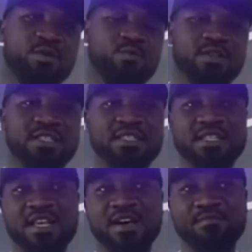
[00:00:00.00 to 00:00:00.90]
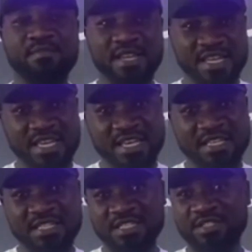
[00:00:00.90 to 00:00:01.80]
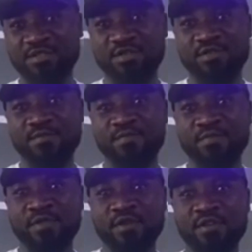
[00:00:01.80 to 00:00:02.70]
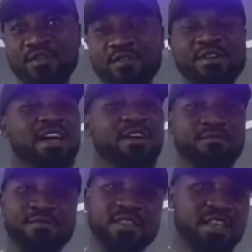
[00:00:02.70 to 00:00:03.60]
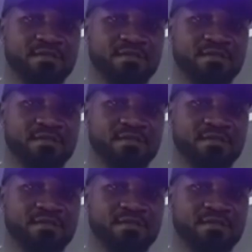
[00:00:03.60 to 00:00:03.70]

with medications or every